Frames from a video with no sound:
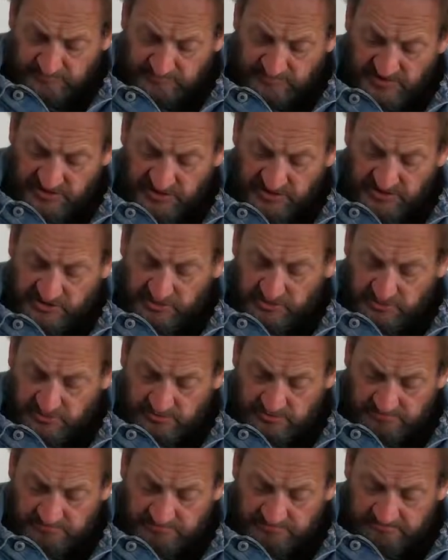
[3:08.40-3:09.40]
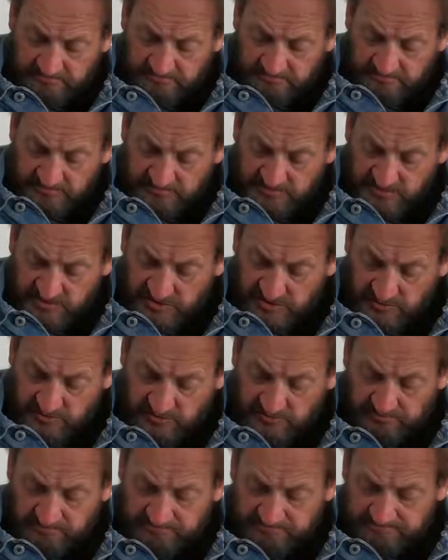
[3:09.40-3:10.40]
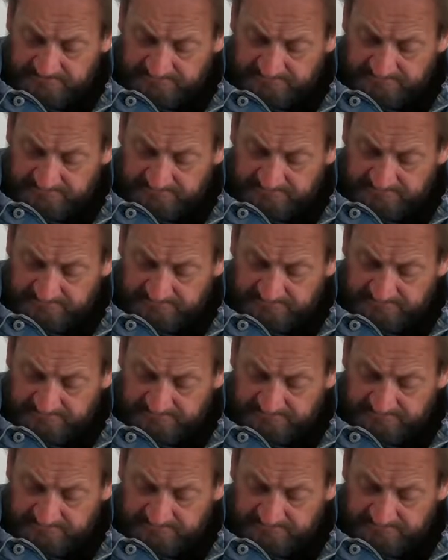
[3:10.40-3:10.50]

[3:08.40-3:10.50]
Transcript: But that's good. It's good.